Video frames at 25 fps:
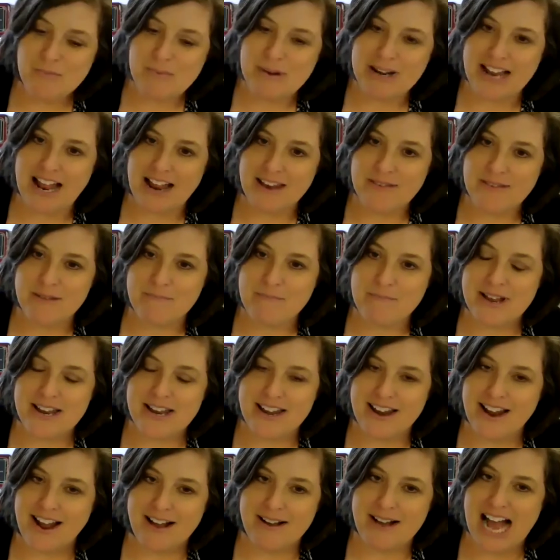but
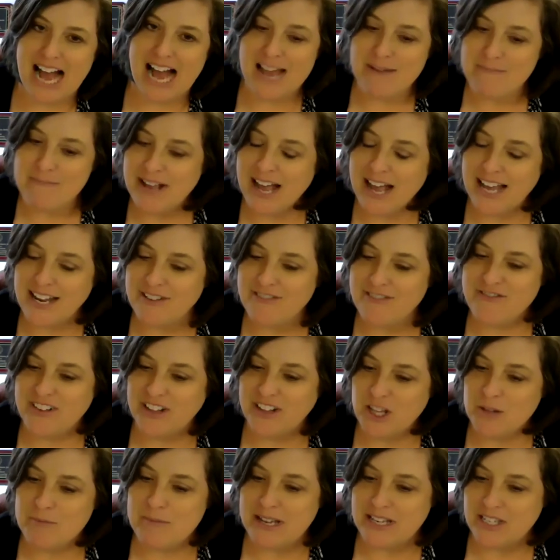I'm kind of
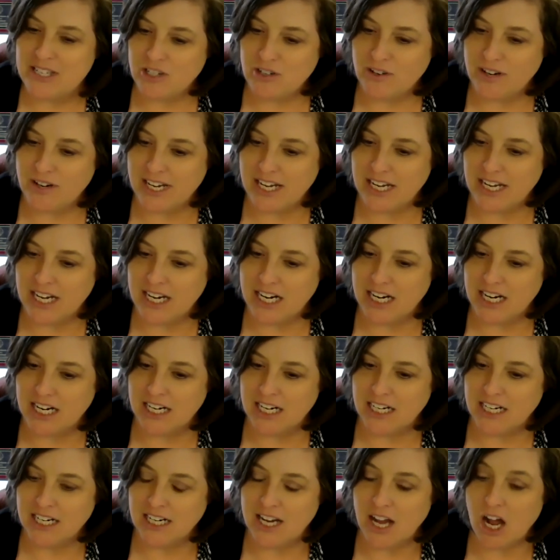filibustering
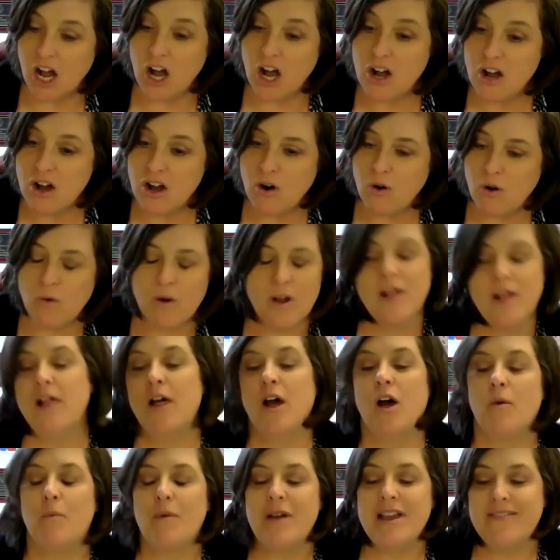here. Oh,
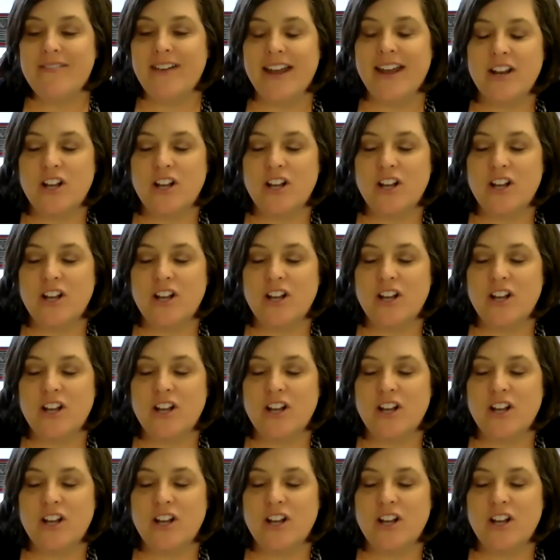we've got